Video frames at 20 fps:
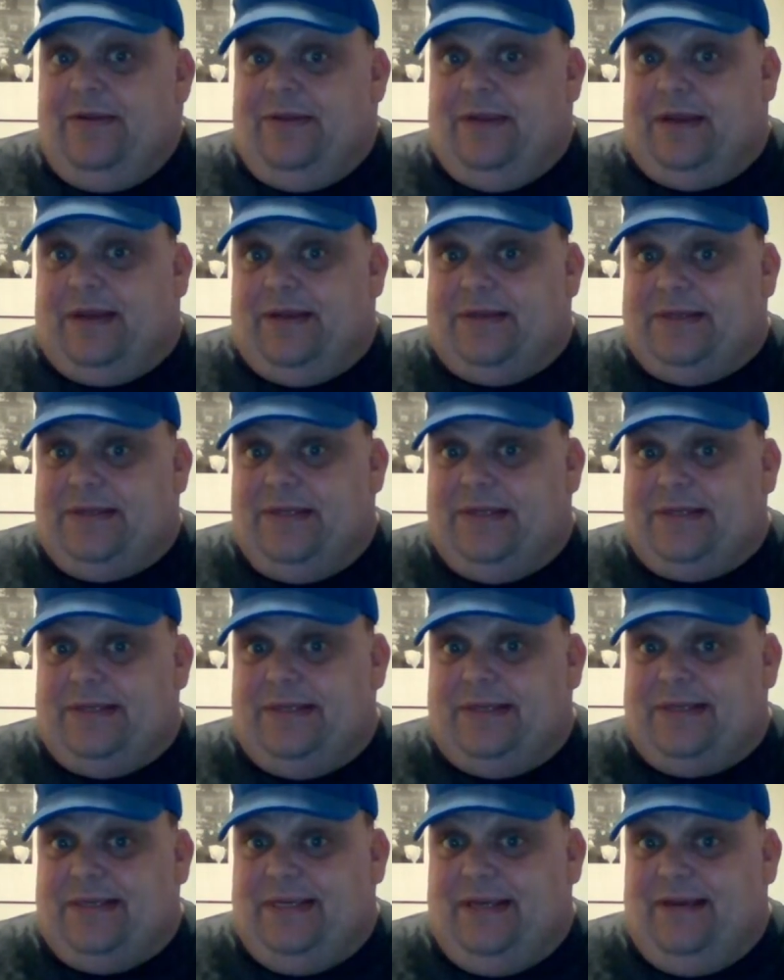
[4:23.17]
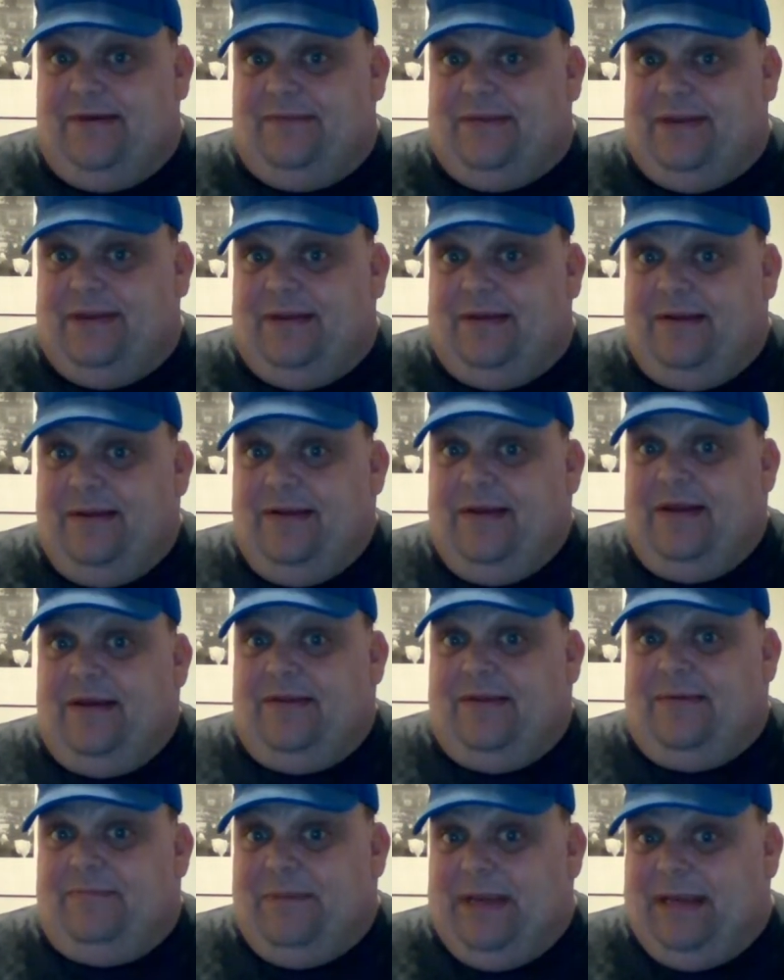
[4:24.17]
the consistency of the
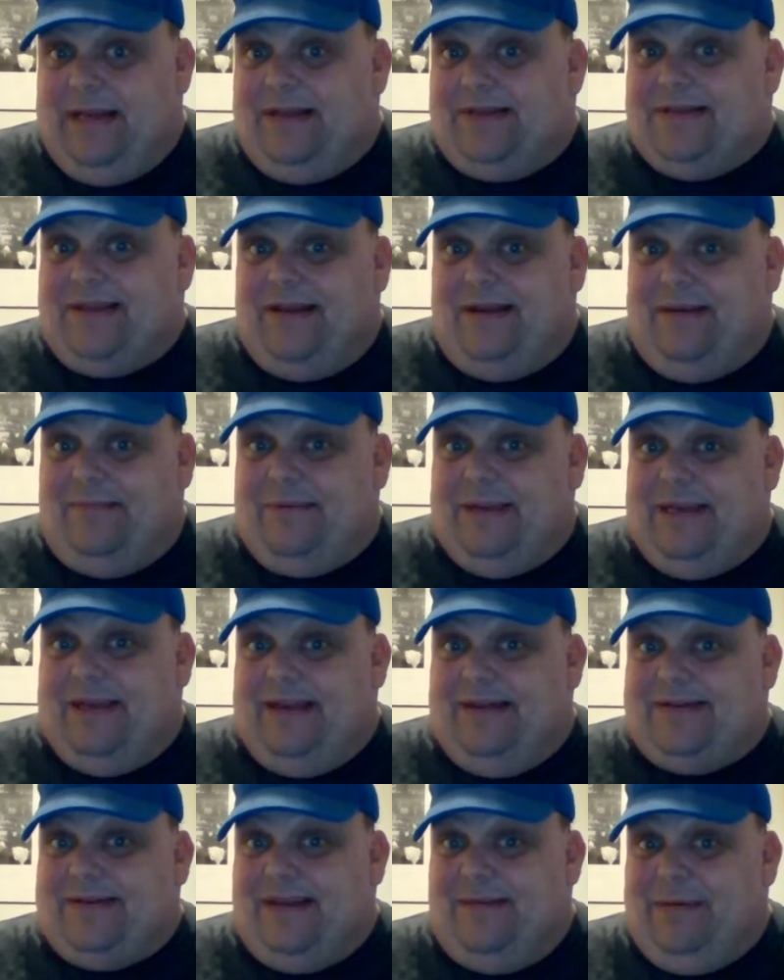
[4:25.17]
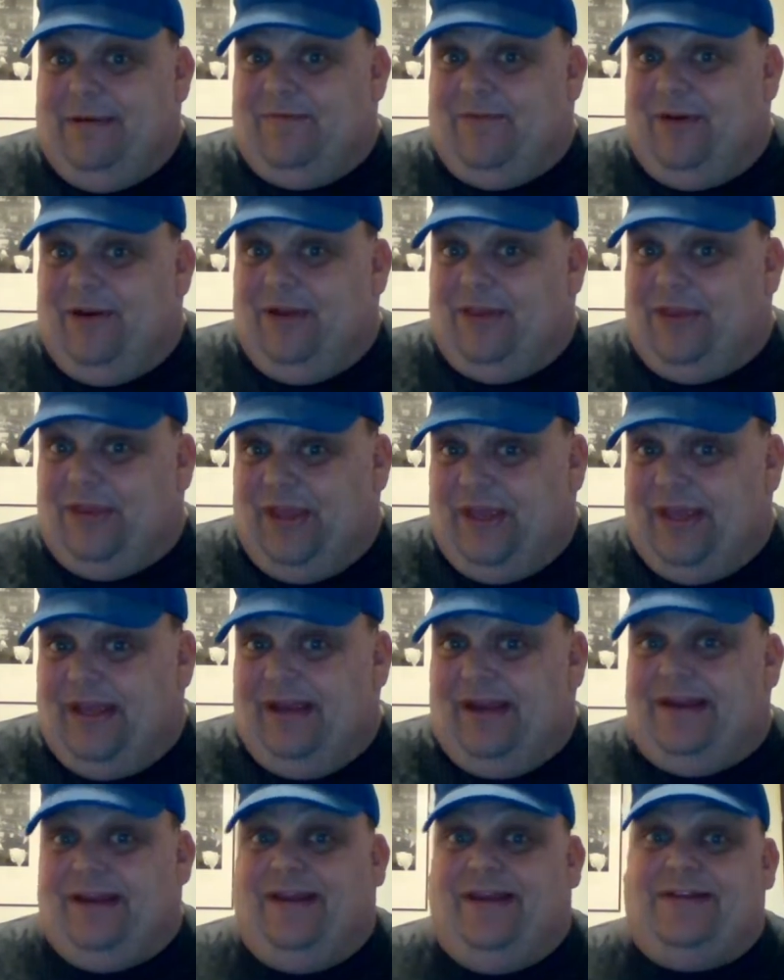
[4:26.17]
the meat is gonna be is gonna be very
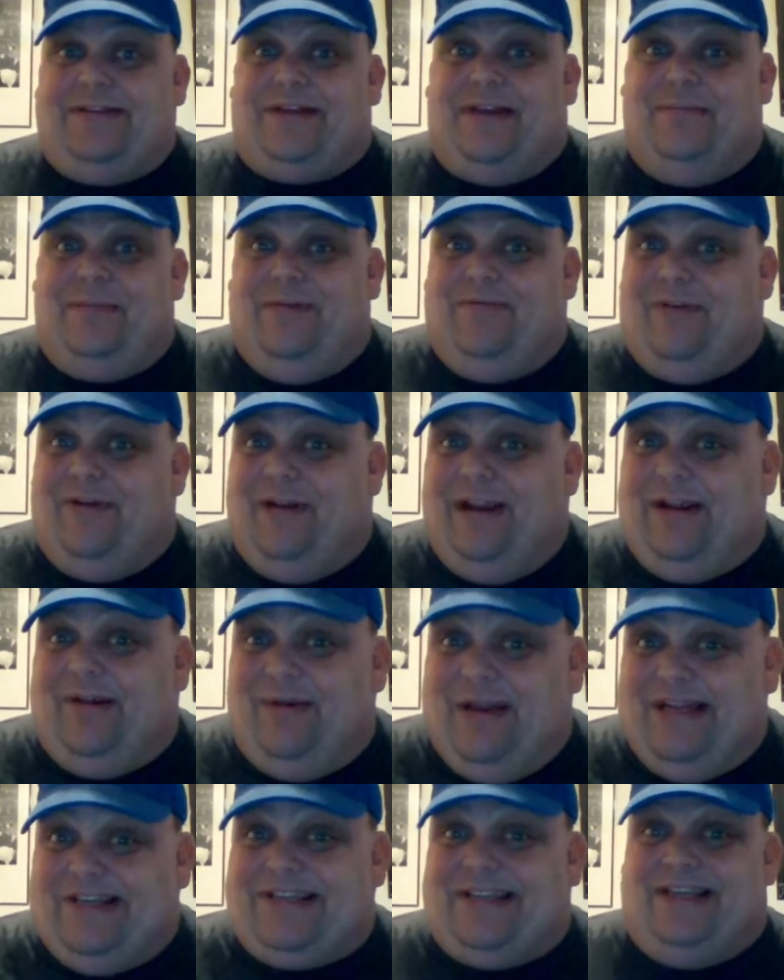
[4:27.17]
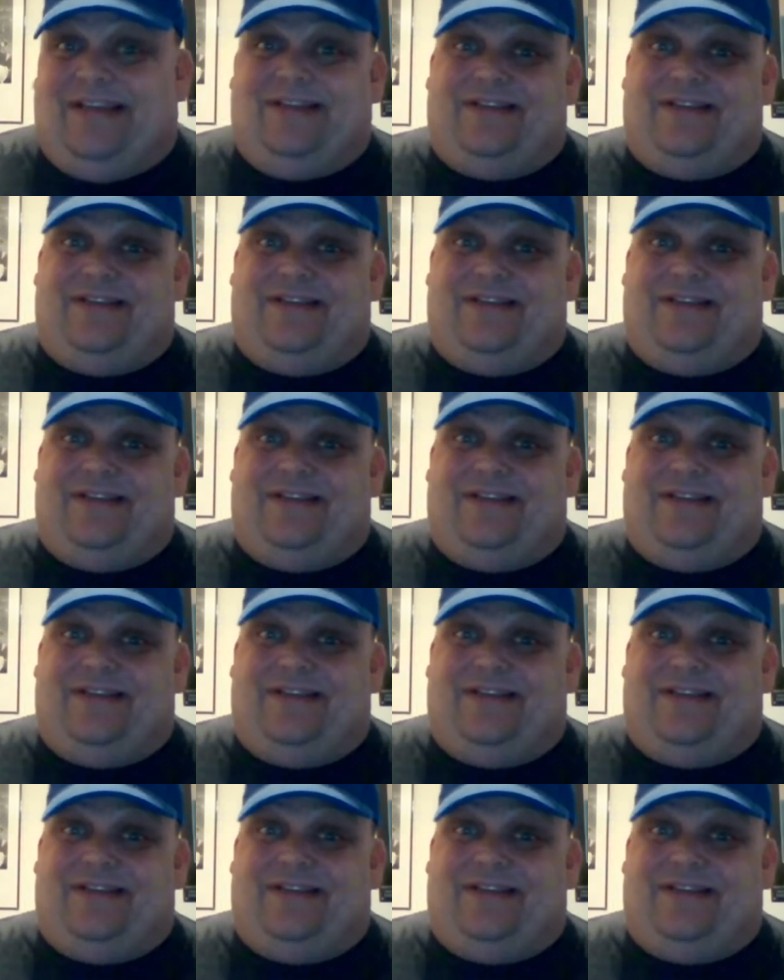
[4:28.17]
thick and it's gonna be very greasy.